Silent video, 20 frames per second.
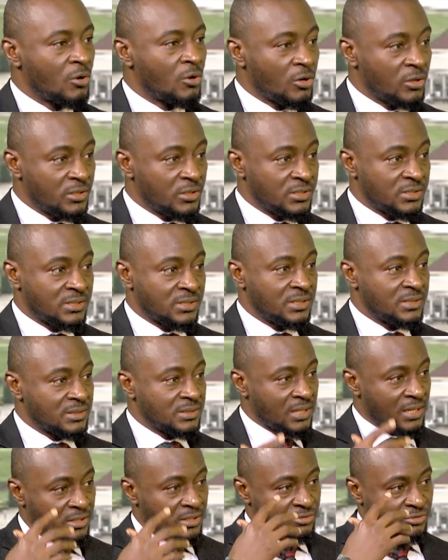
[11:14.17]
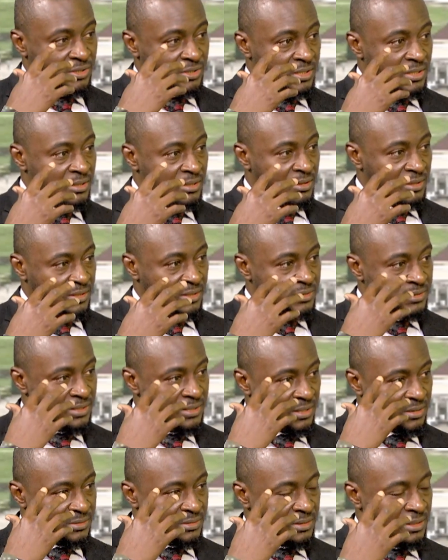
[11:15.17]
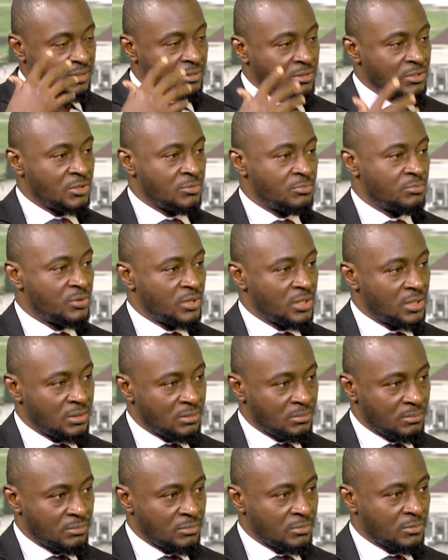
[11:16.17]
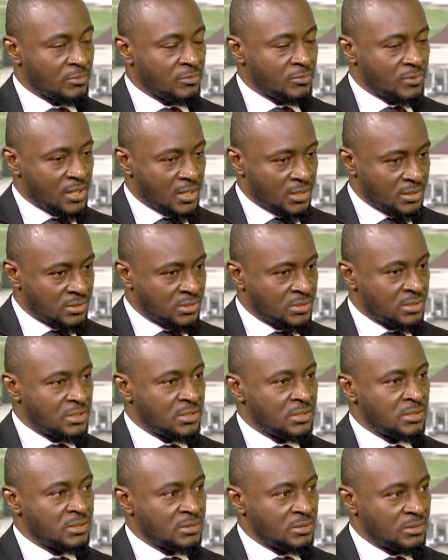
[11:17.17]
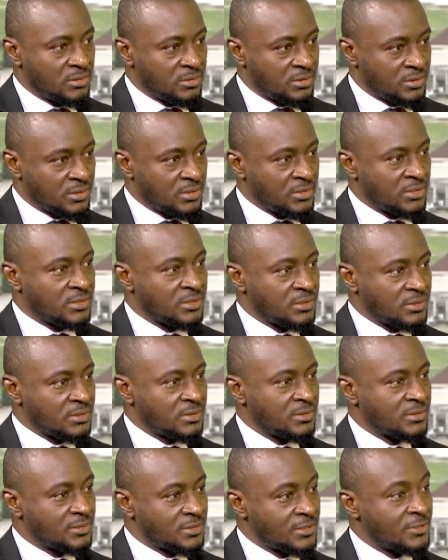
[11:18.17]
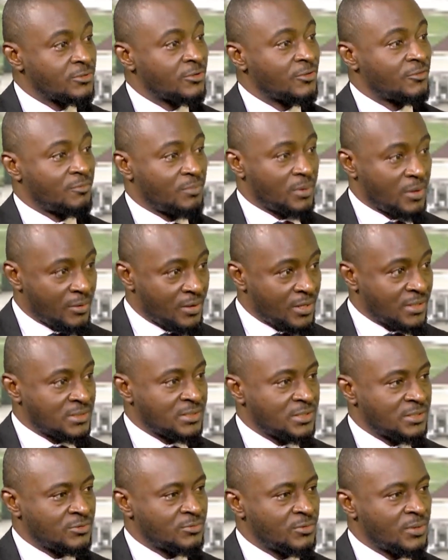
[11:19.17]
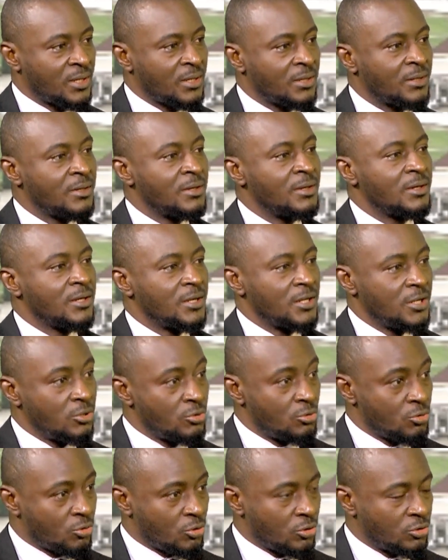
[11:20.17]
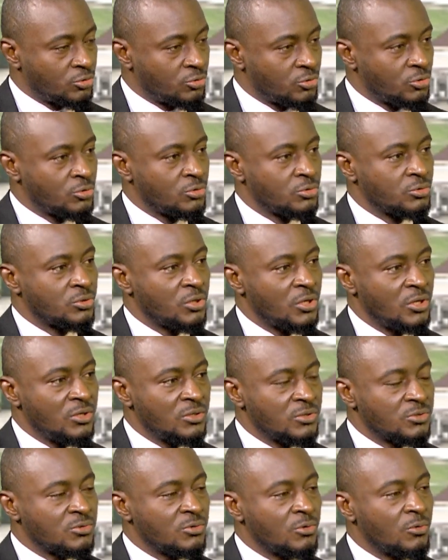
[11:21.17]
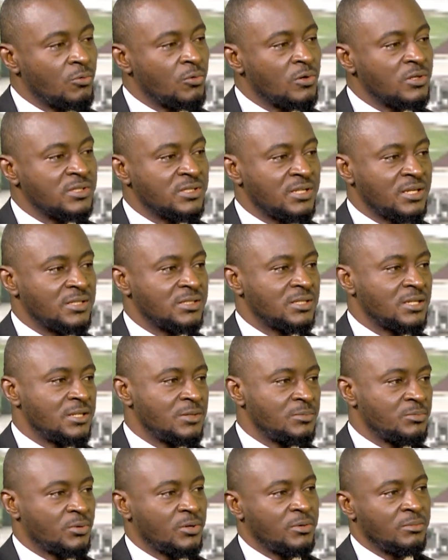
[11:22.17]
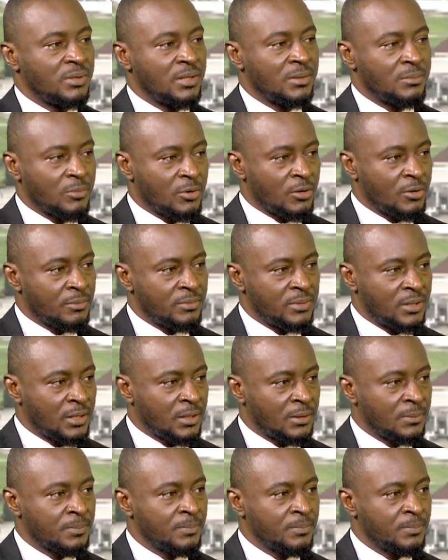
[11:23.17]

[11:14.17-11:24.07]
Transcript: All these things are actually things that the brain controls. That is the seat of power, as it were, controls. So once there is any problem up there,